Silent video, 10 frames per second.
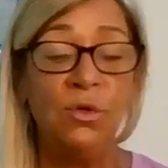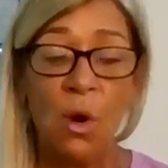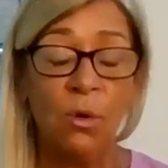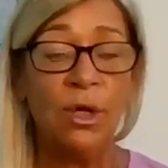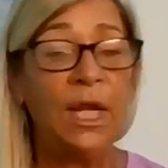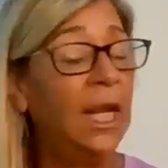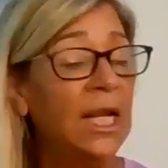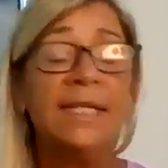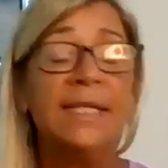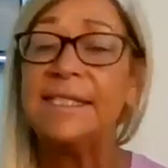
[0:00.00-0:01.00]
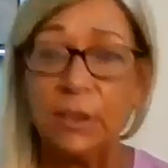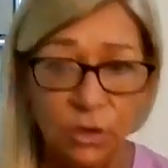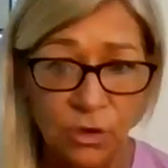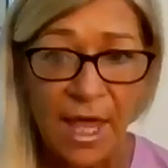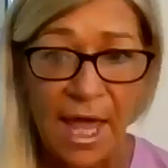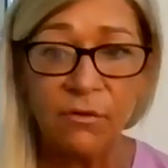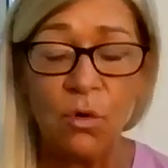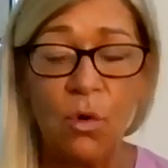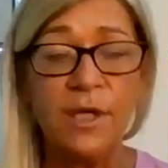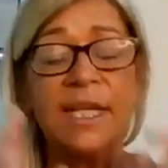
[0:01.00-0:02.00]
know or need, still do that, of
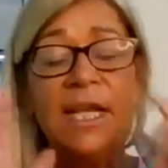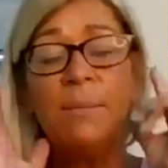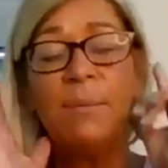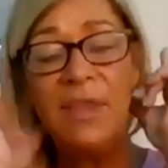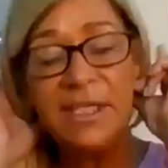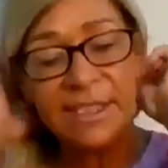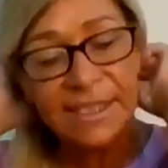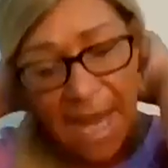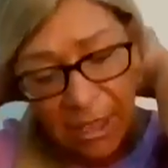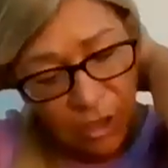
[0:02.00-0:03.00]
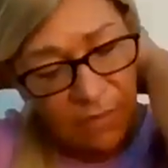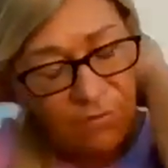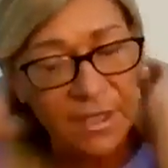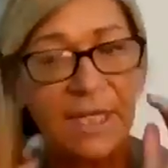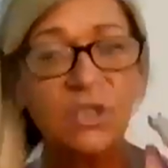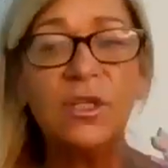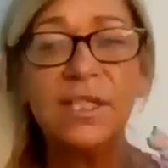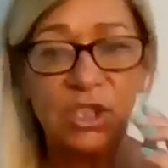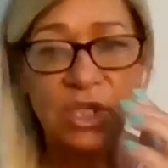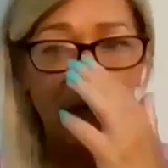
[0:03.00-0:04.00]
course. But this is actually a financial
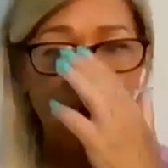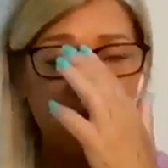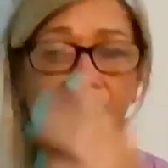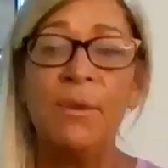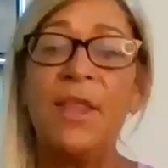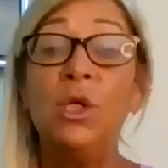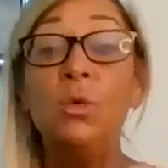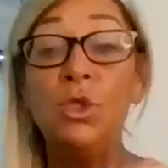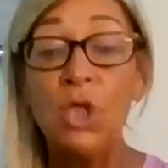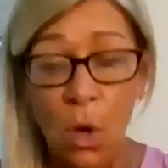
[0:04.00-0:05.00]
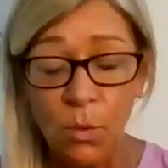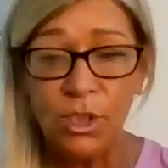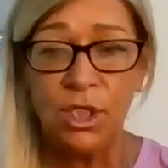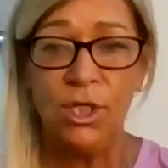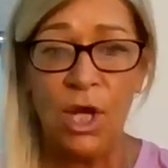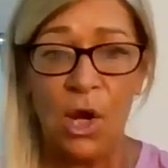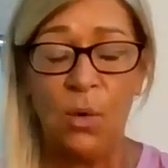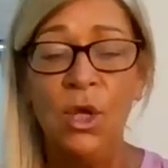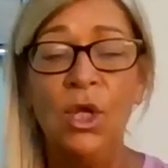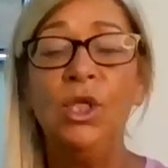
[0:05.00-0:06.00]
exchange with someone that you don't
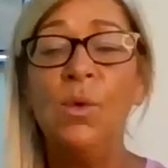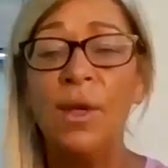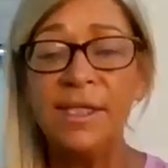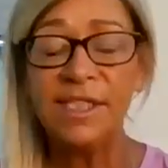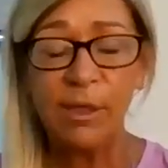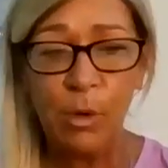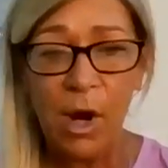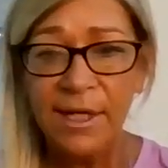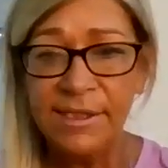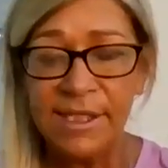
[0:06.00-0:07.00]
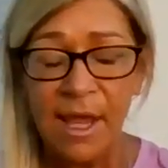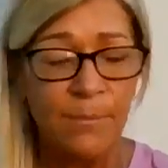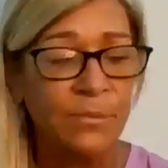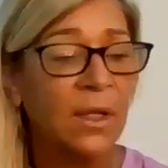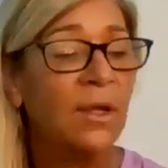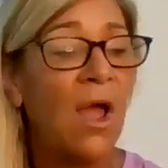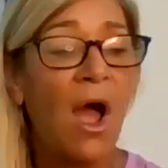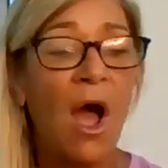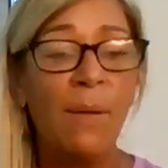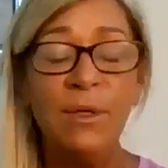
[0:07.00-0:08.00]
know. You want to surprise them.
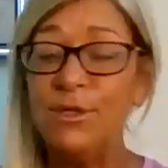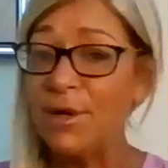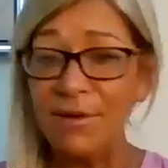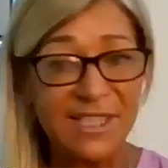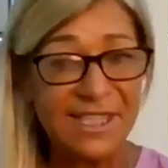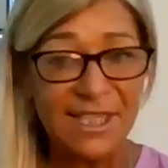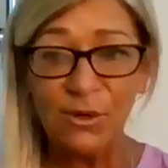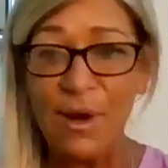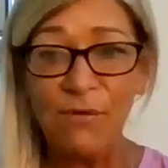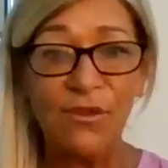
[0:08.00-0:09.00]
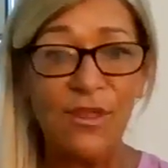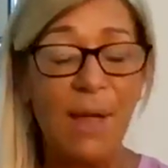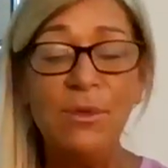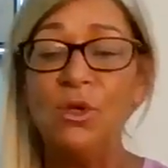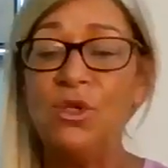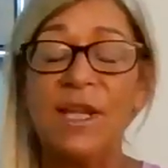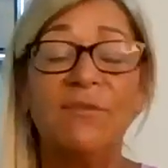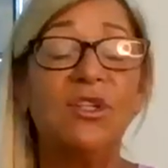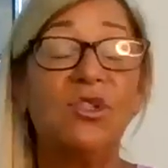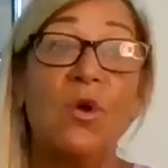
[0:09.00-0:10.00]
Uh, you don't have to stick around for them. You just
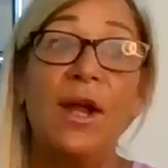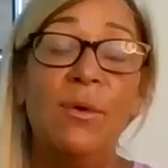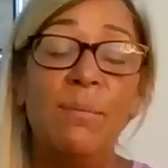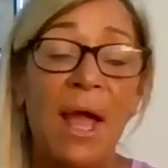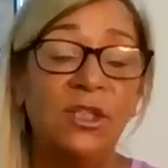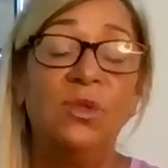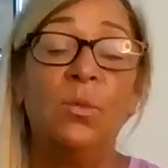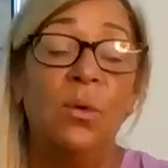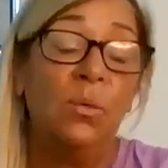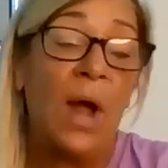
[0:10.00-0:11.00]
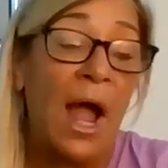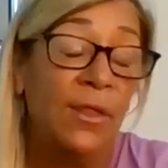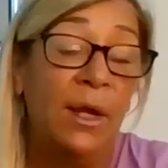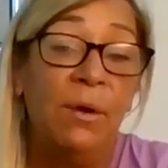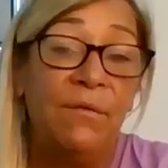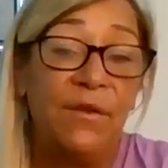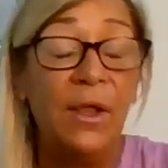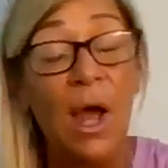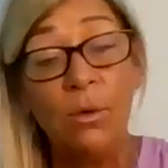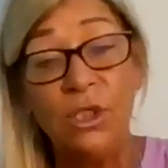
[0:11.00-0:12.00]
have to try to imagine how they would
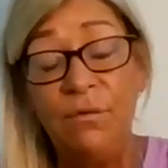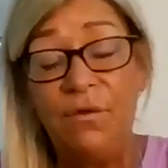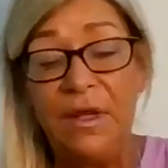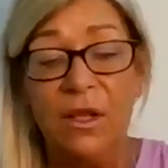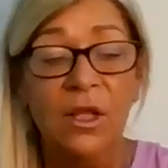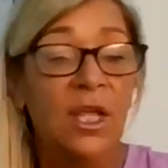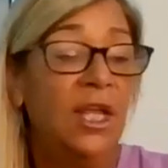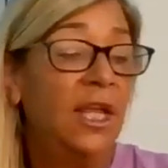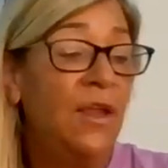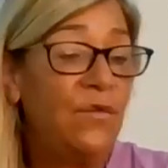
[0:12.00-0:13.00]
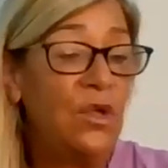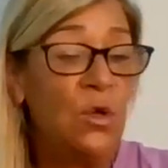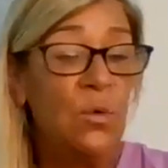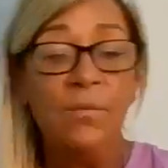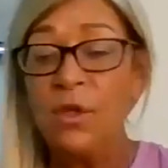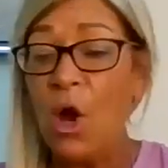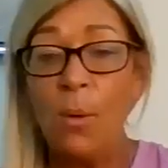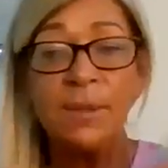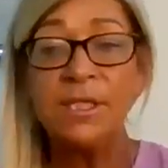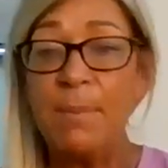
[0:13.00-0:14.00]
feel. How would you feel if you
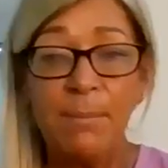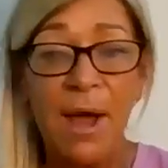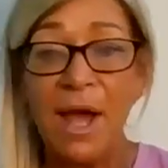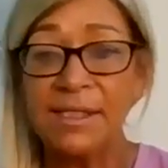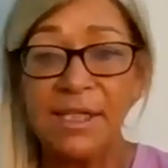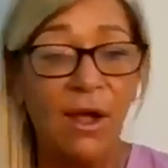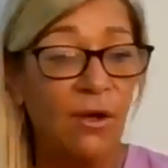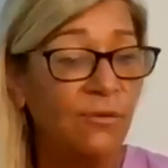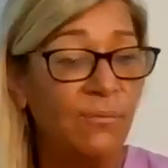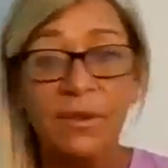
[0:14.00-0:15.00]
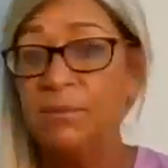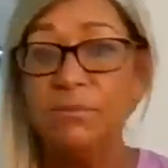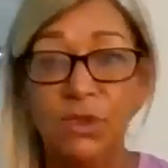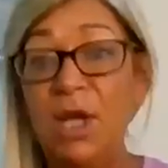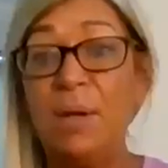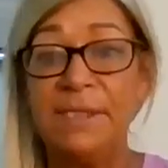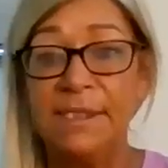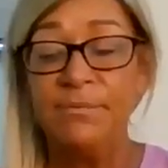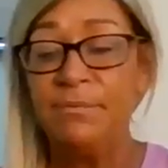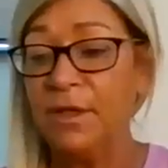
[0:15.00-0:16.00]
opened up a box of
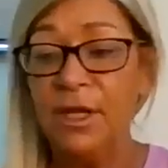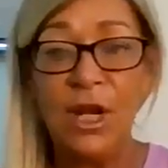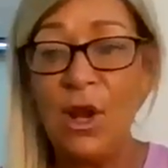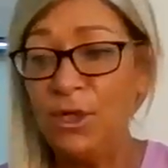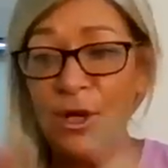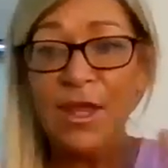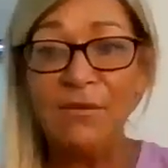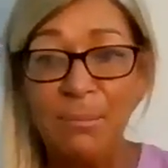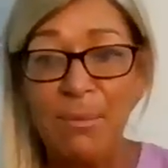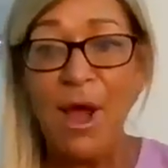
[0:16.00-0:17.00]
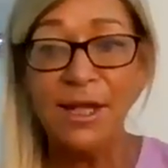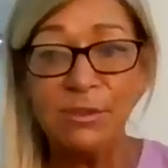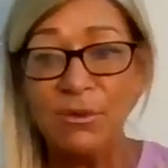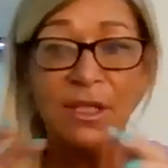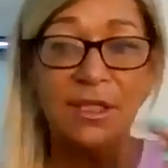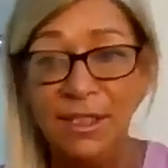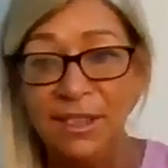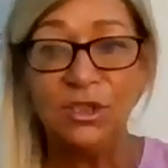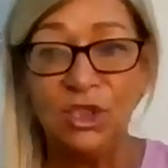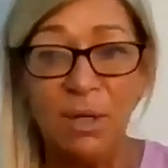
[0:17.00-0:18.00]
chips. You know, you know, they have the box with the little
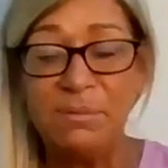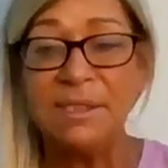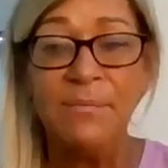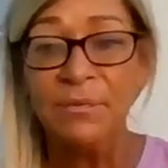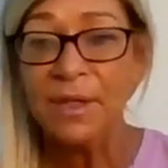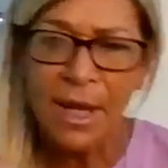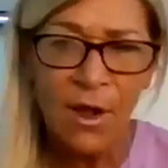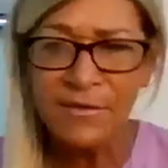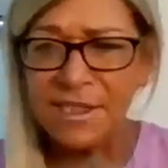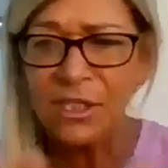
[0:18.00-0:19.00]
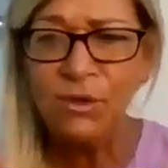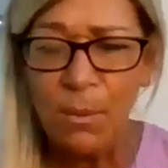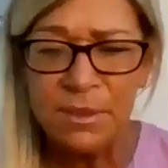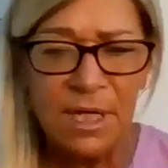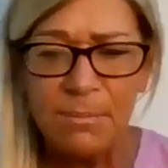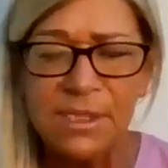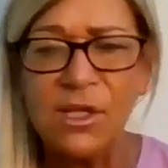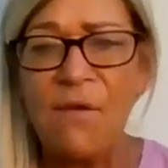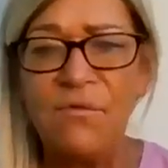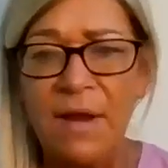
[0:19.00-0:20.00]
little chips, and all of a sudden you opens up and you
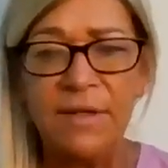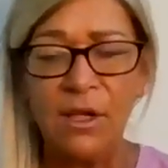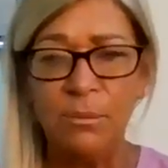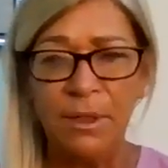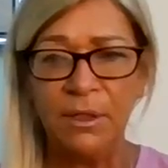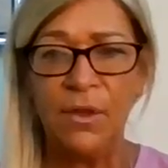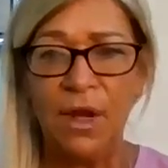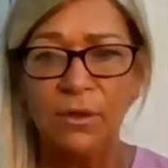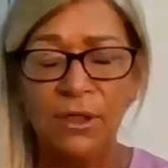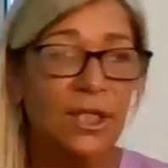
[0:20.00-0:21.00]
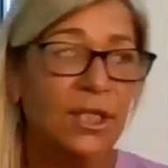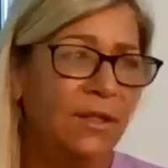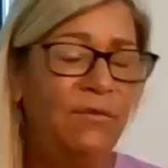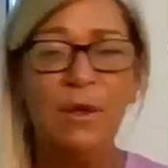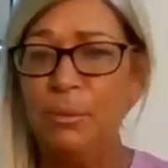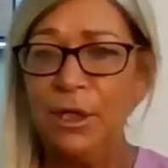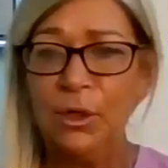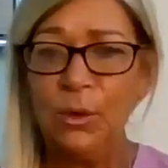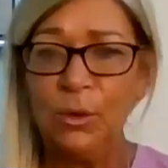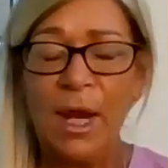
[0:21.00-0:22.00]
saw a five dollar bill on there. You feel pretty
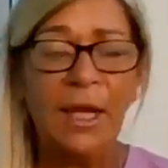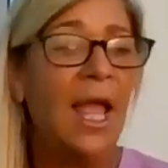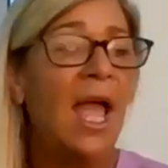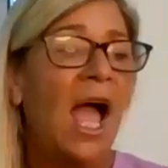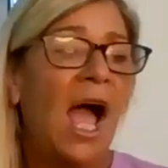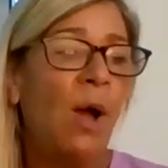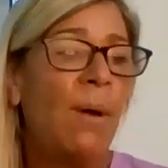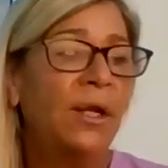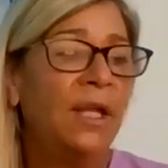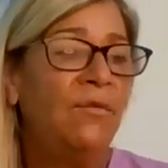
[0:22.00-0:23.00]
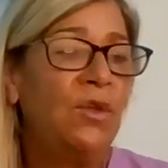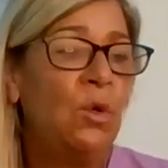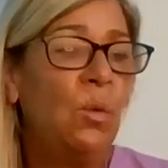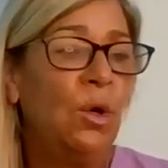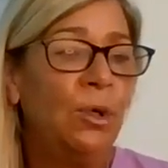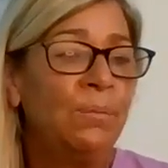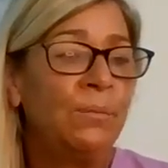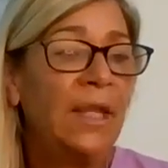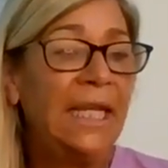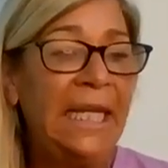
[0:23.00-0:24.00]
cool, right? How about if you were
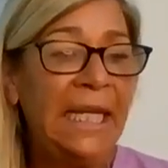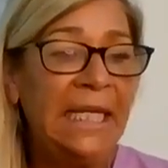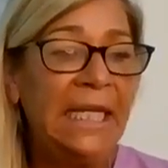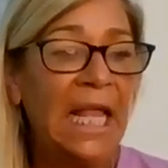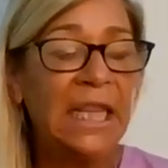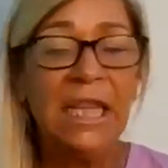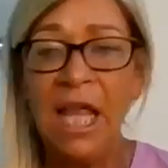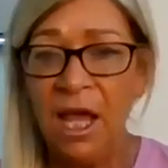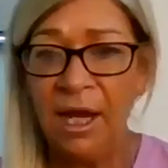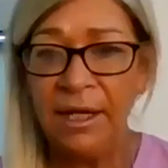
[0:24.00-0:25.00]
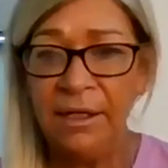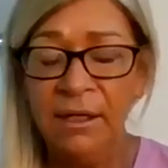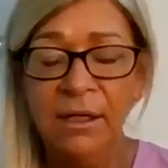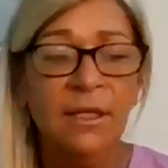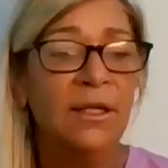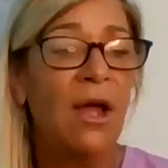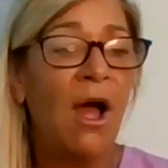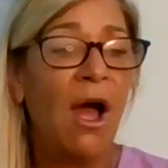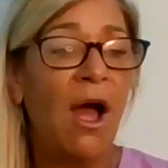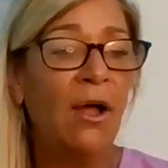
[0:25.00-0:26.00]
in line
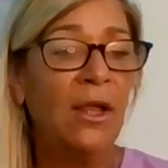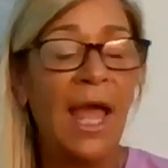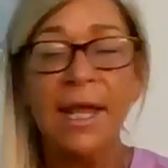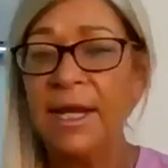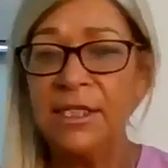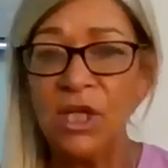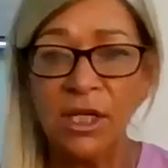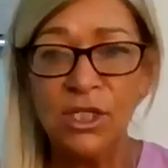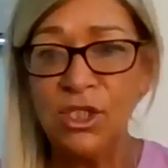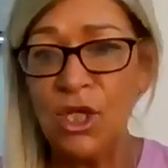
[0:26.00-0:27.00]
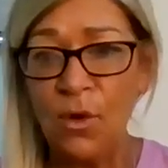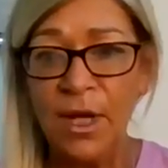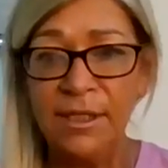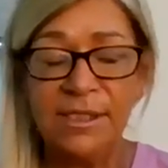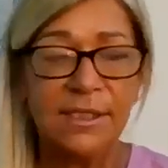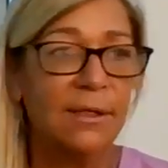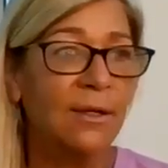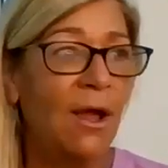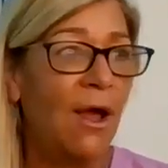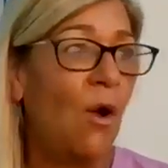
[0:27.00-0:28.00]
uh, at a Dunkin' Donuts
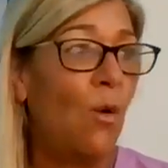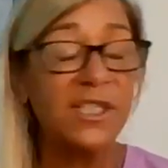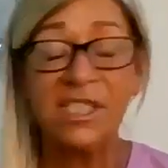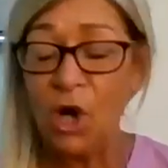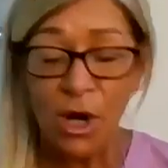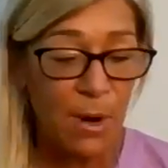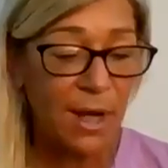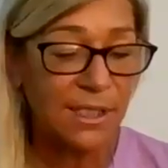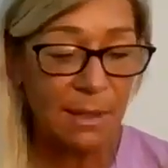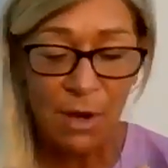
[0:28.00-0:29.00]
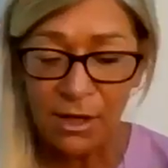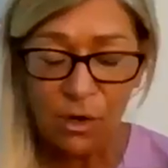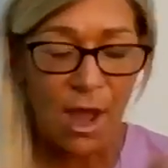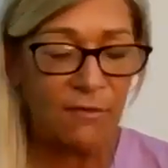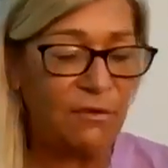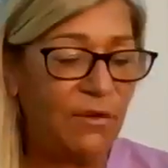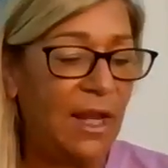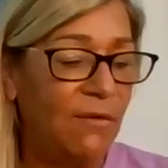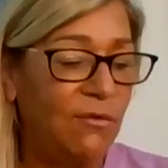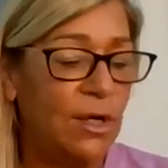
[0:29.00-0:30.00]
uh, or Starbucks? I'm not a coffee
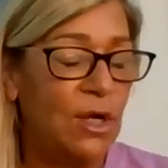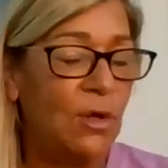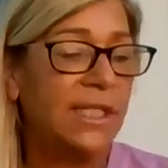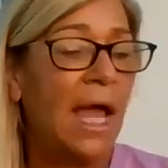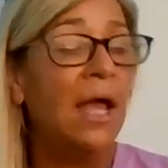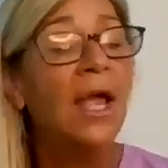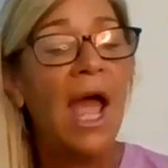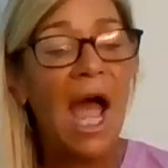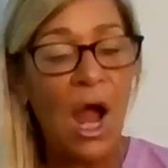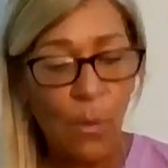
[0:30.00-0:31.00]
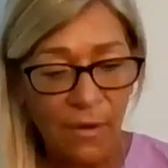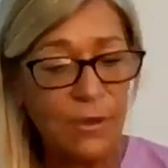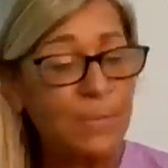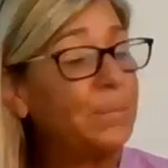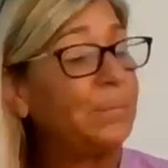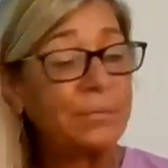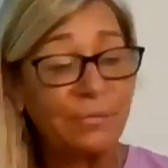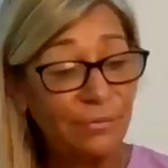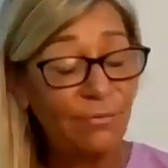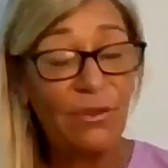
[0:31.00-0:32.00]
fan. Everyone knows that. However,
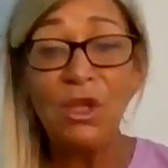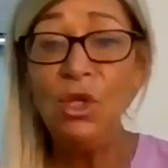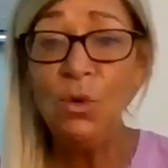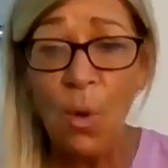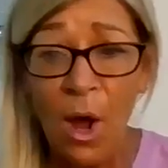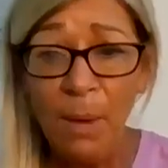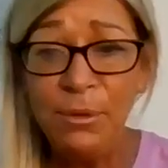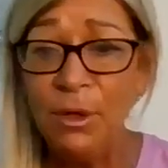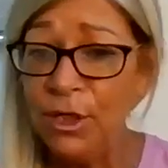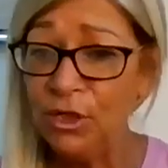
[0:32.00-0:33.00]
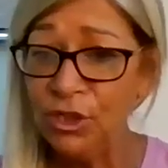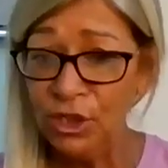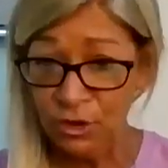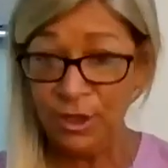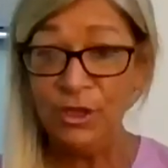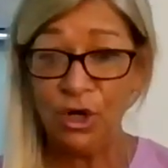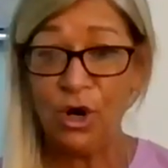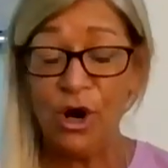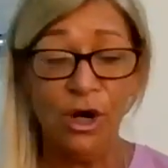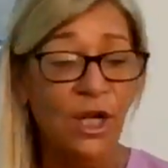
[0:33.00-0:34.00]
you go up you're in your you're in your
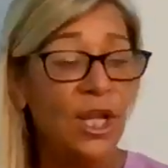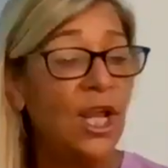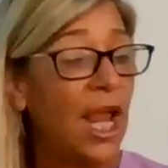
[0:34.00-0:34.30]
car